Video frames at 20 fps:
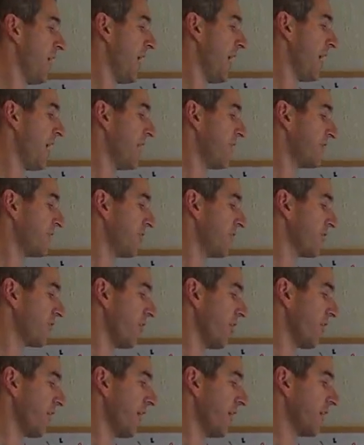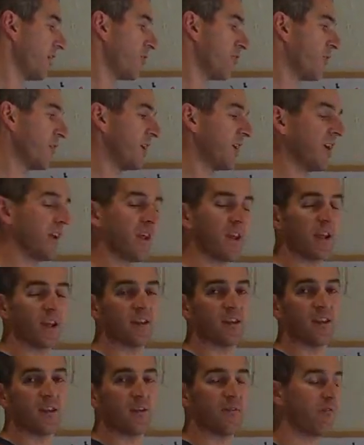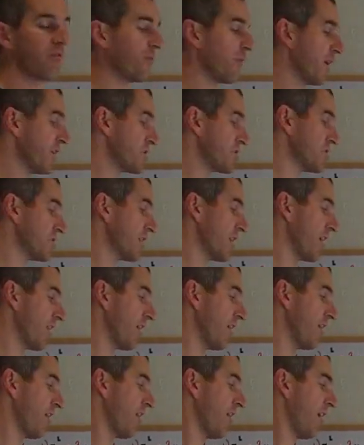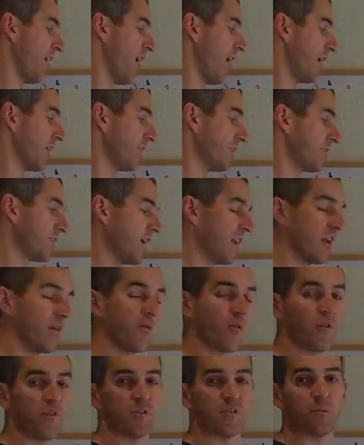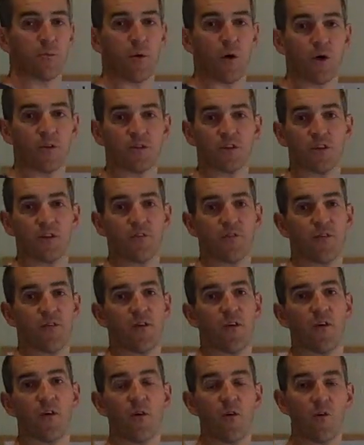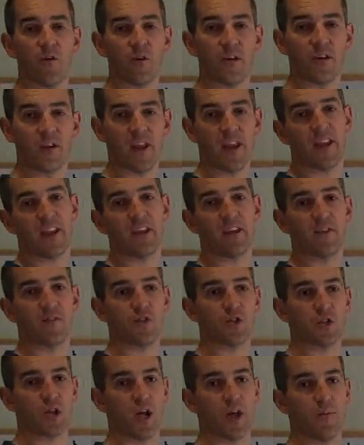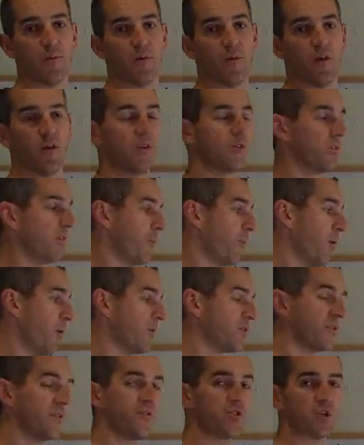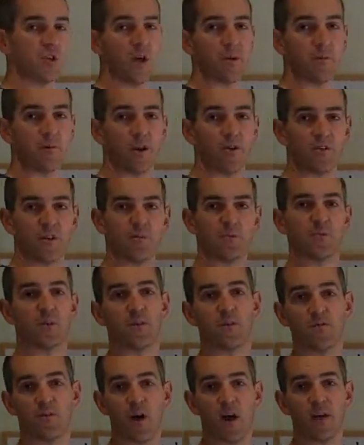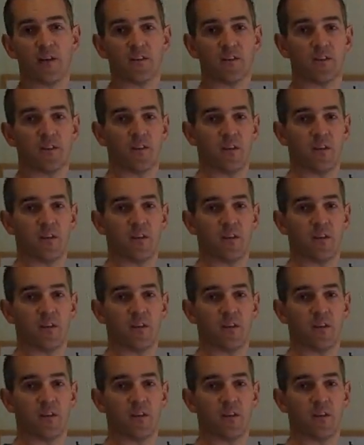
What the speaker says: And after you've got that, you're really connecting information together, understanding whether it's a positive or negative shape. So a positive shape goes up to the right,